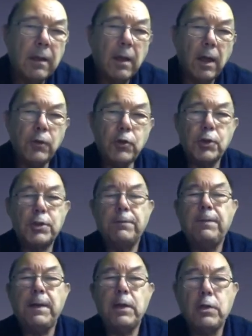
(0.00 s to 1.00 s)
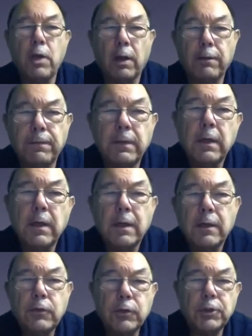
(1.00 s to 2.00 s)
And just to finish off,
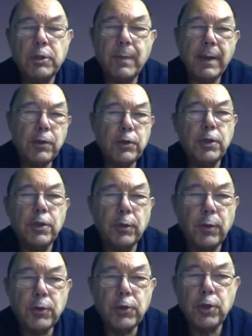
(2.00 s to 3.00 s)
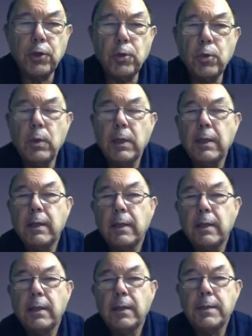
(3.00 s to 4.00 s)
just to mention, there are two
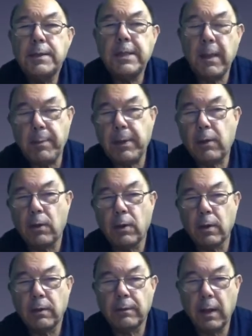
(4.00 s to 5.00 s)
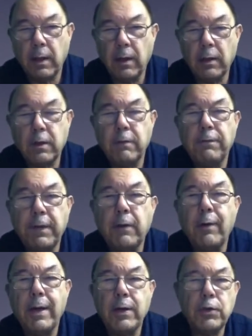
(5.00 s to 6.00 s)
typical
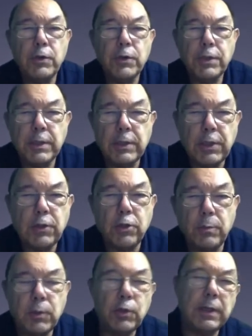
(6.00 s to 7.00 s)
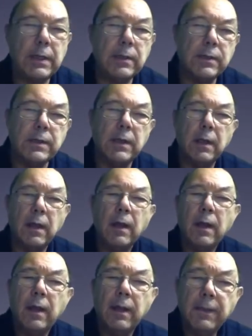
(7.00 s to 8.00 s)
configurations in tissue machines.
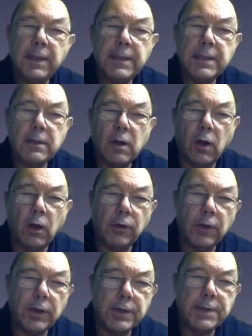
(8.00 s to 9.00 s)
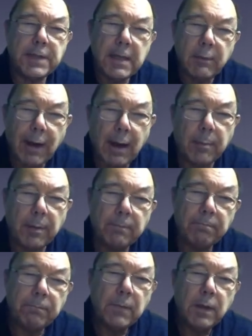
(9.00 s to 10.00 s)
This is called a Cwrap.
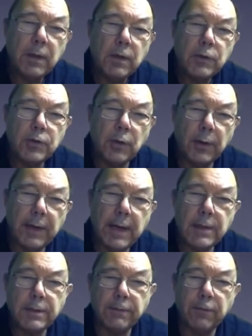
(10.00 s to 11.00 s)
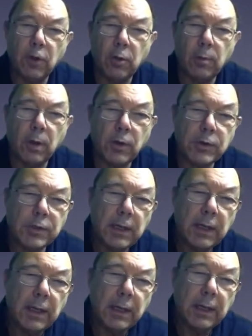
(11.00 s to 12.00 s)
So here's the flow box.
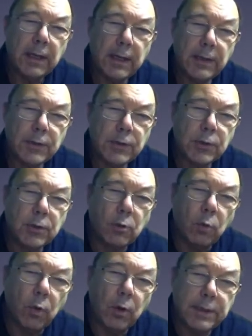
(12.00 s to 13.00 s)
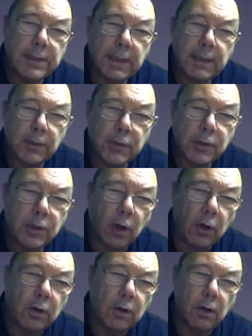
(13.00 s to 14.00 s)
It's squirting the
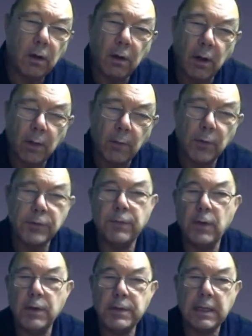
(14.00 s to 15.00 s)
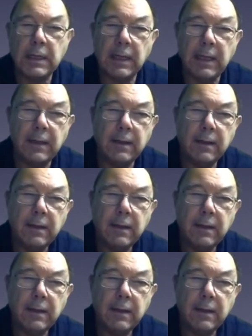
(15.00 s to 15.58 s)
stock almost vertically